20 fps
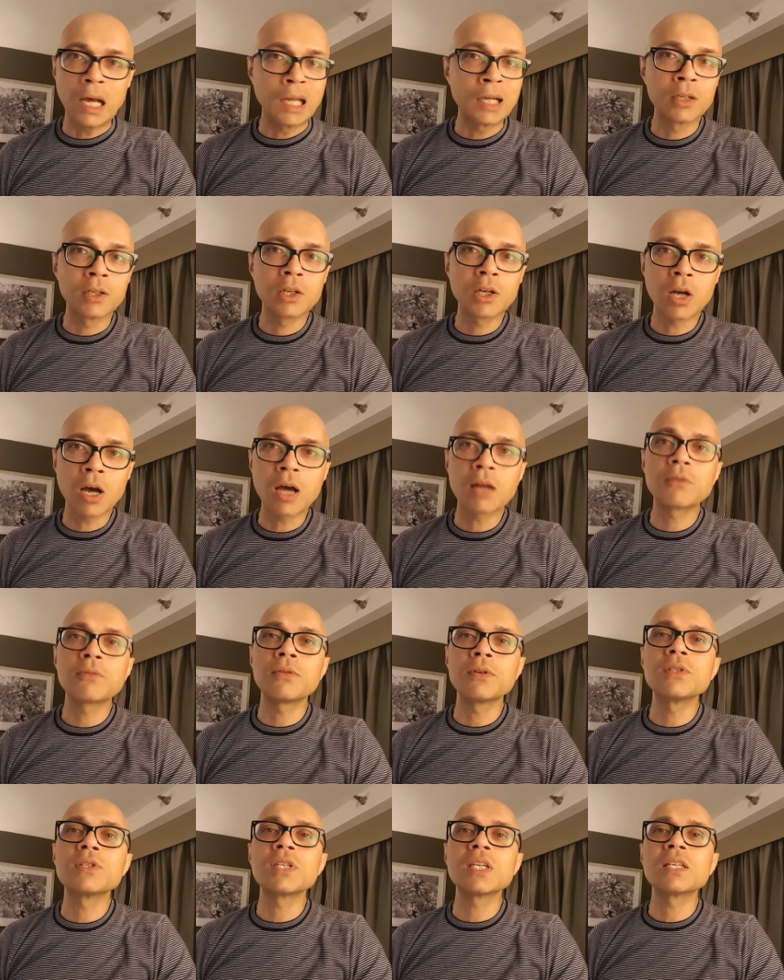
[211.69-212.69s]

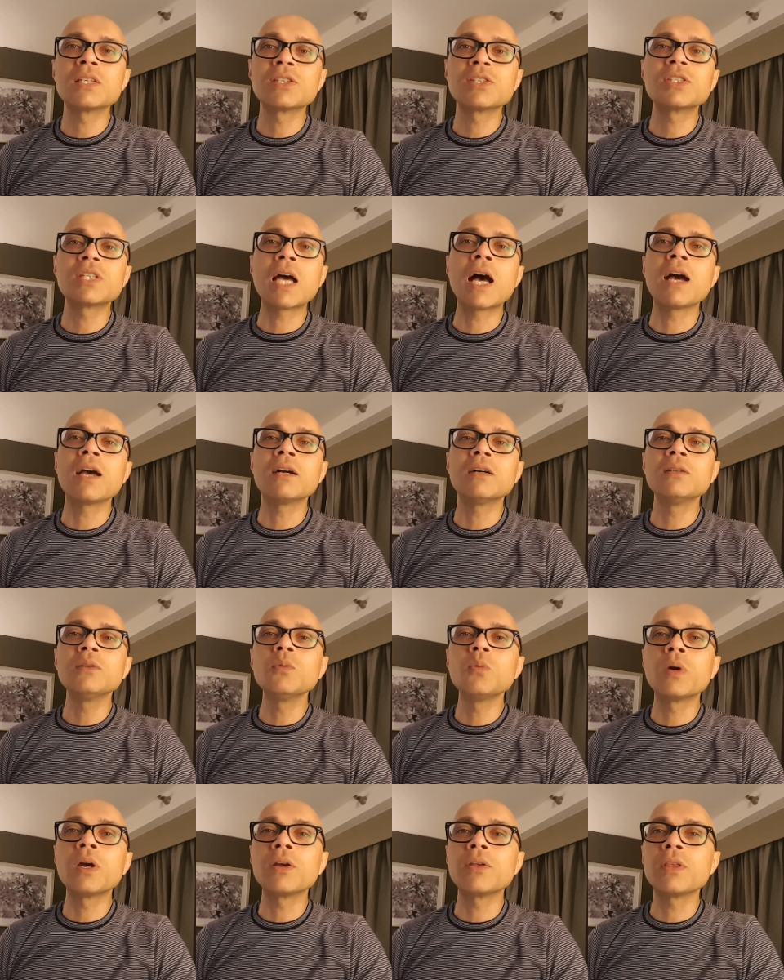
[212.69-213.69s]
unconferencing
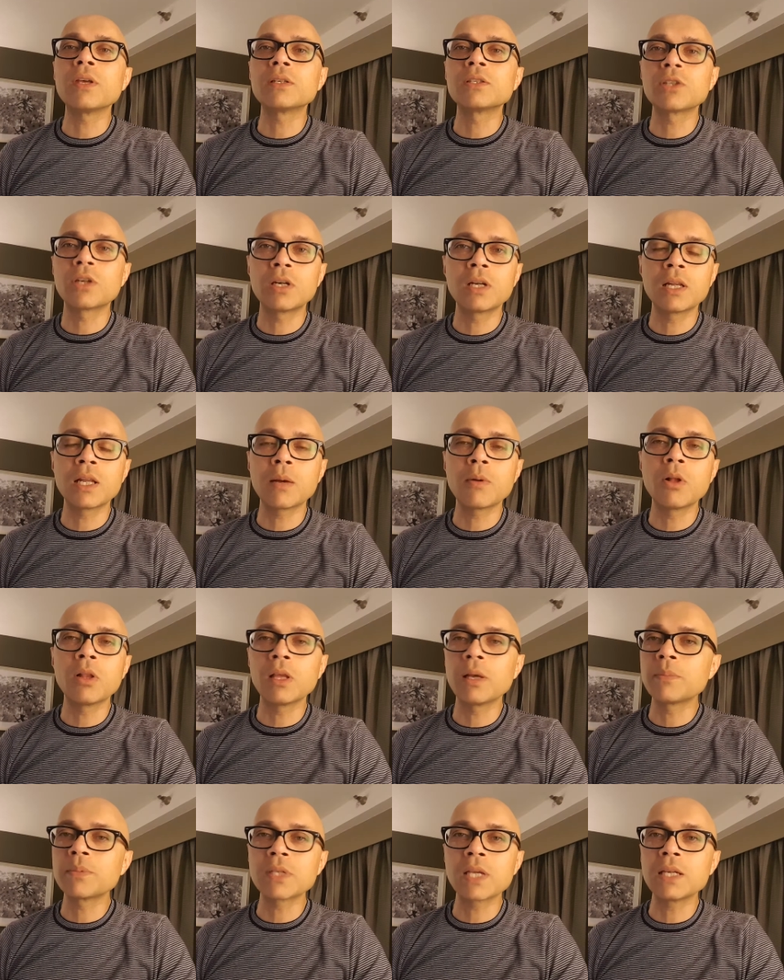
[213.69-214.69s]
style where they turn it all
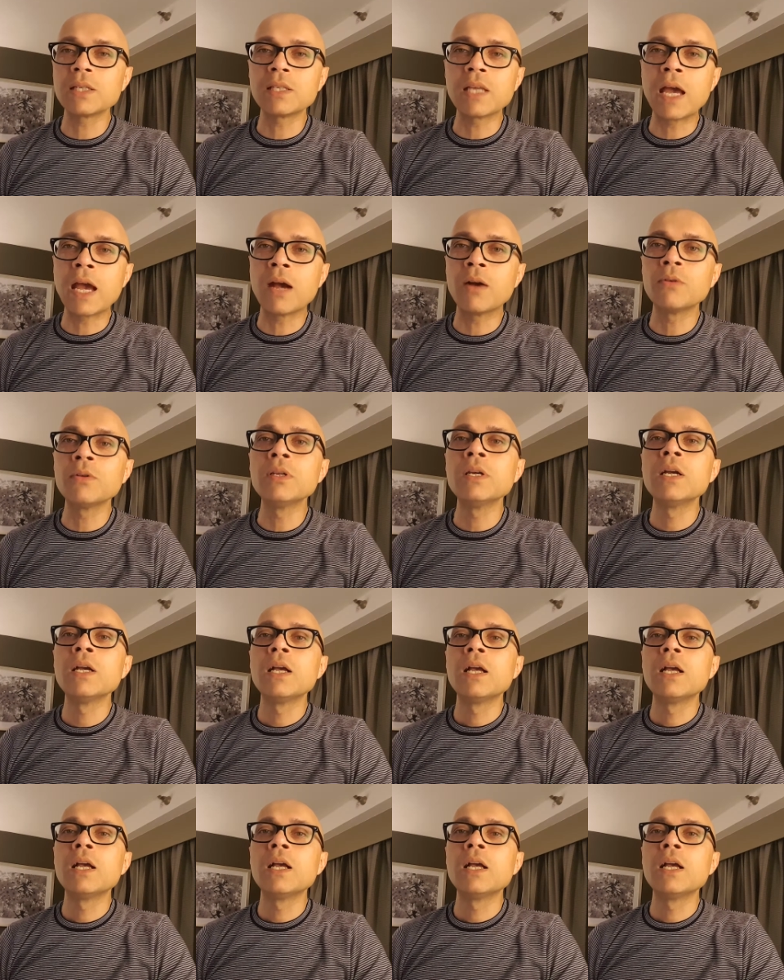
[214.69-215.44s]
upside down